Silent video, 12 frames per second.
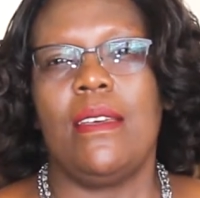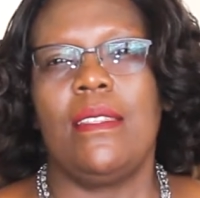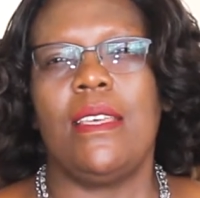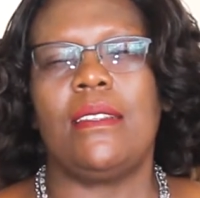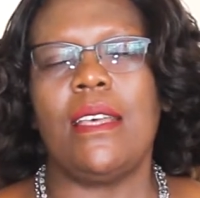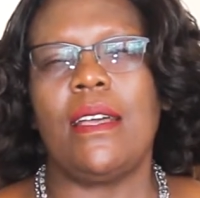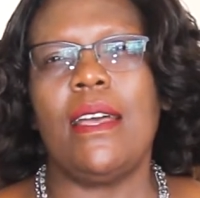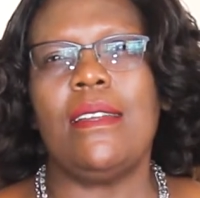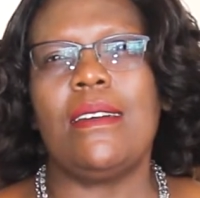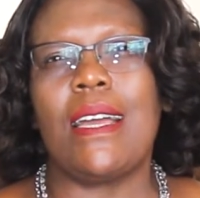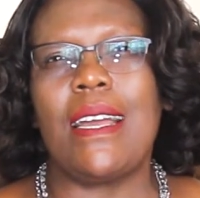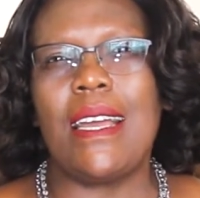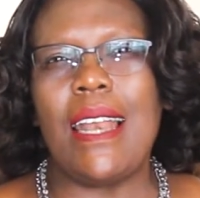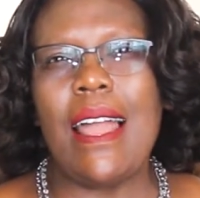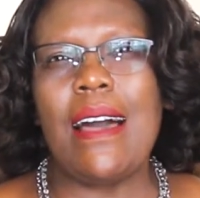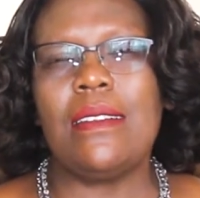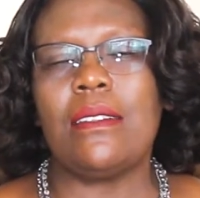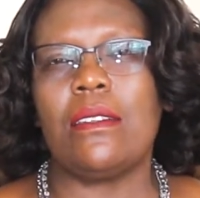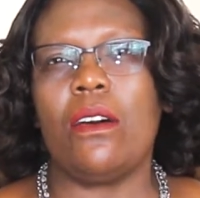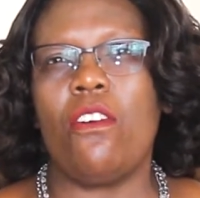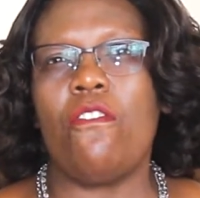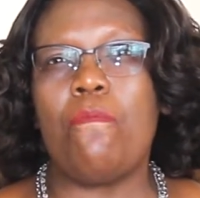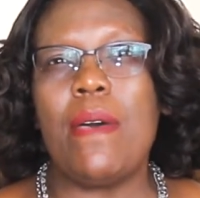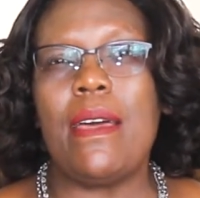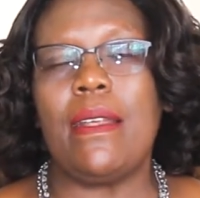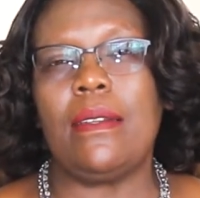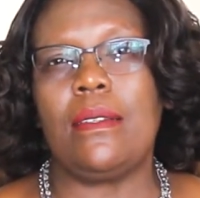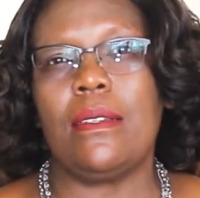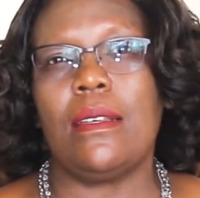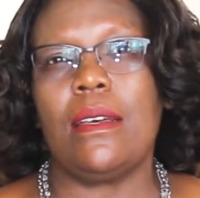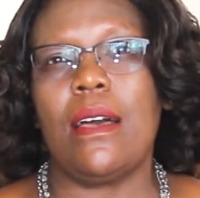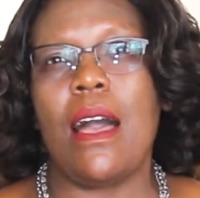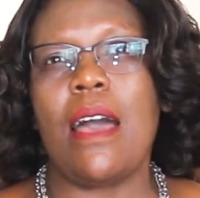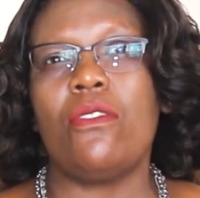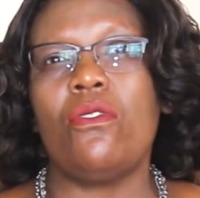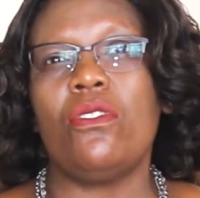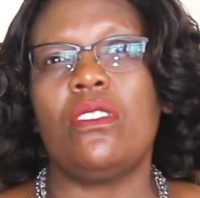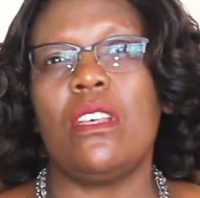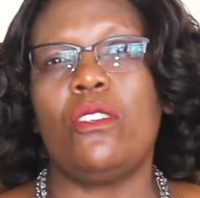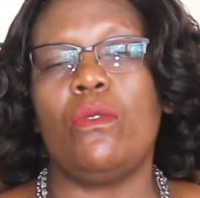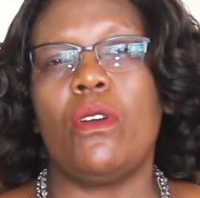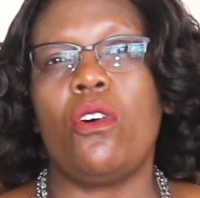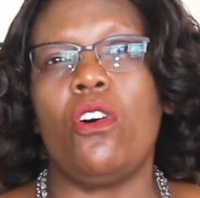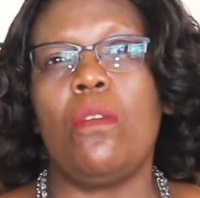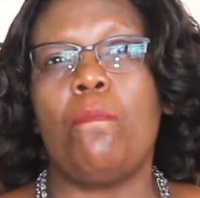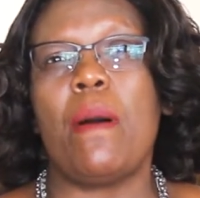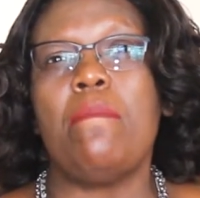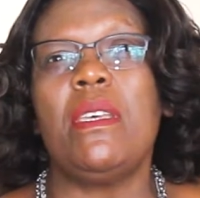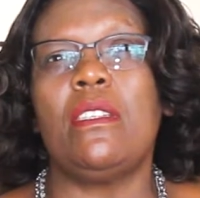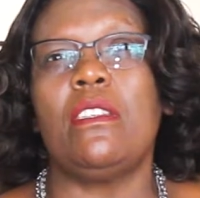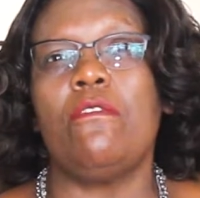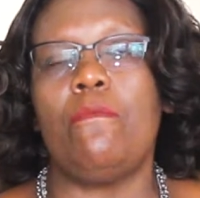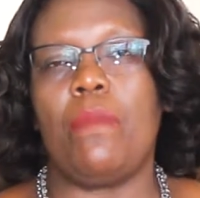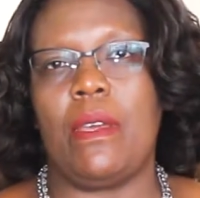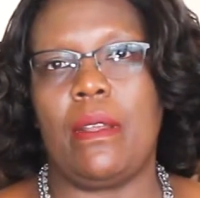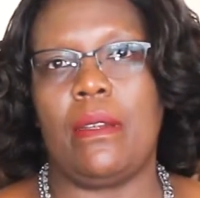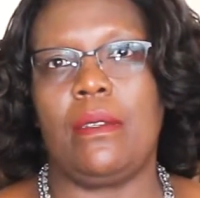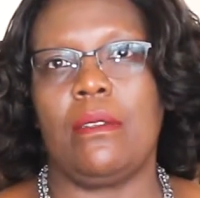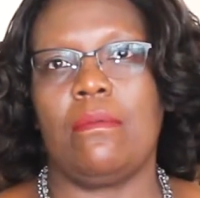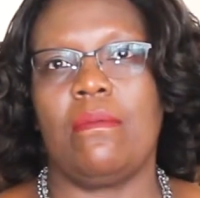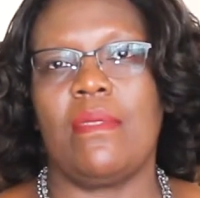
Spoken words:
The second class of parents are those that we call permissive parents.